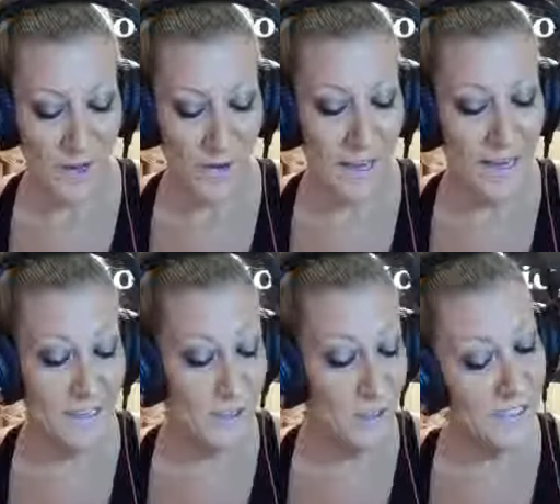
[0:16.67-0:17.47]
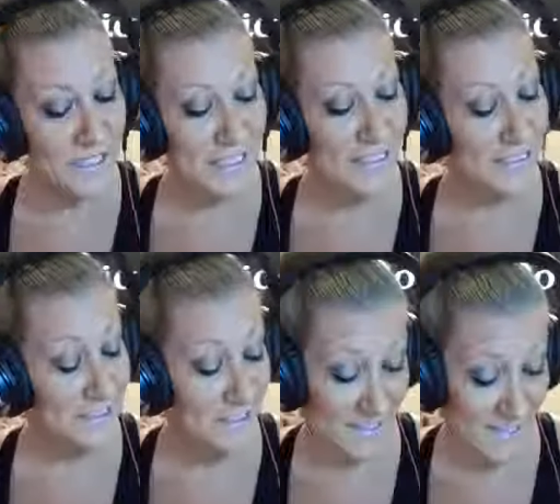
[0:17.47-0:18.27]
okay, it is currently
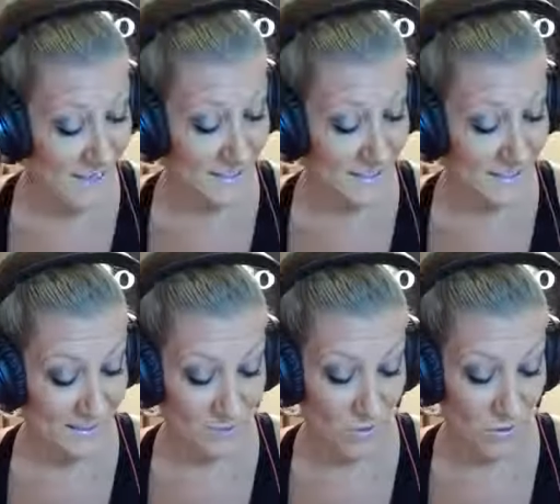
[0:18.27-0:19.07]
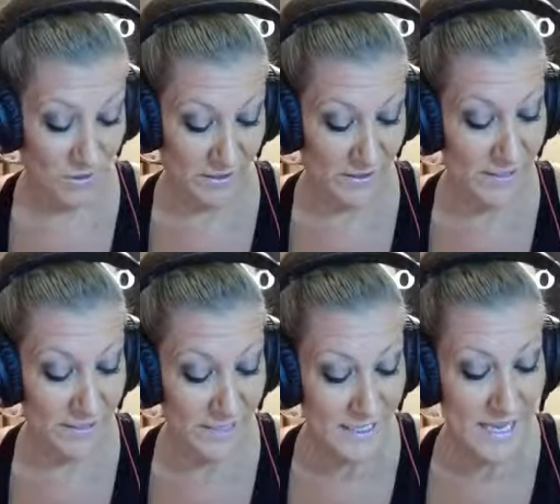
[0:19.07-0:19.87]
69 in Warren,
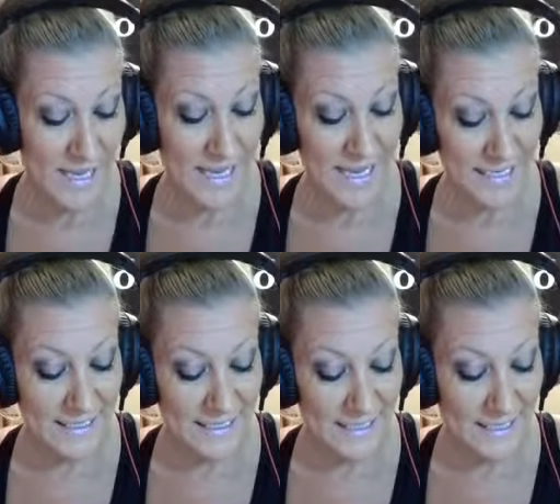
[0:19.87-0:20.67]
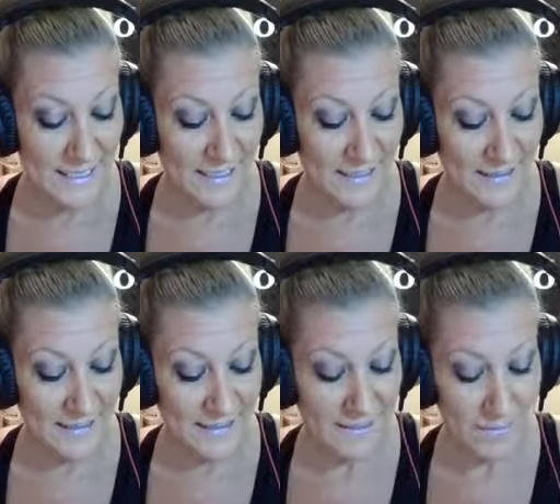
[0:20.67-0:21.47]
and uh,
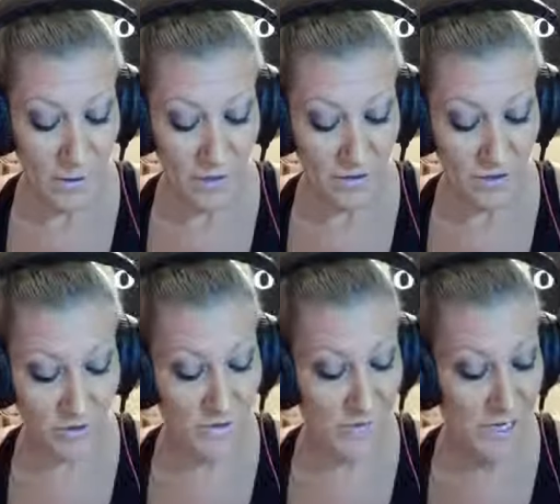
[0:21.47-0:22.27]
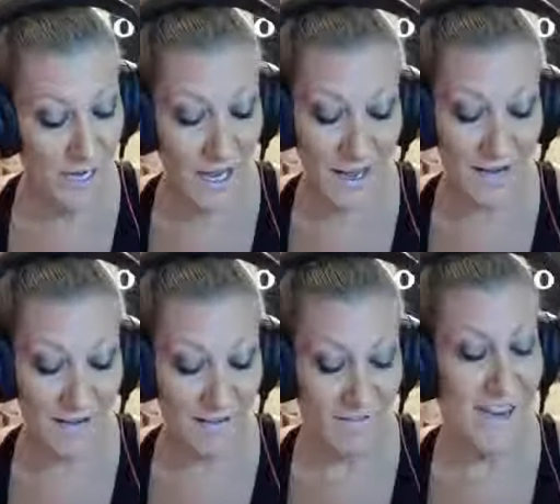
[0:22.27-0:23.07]
tomorrow is going to be a high of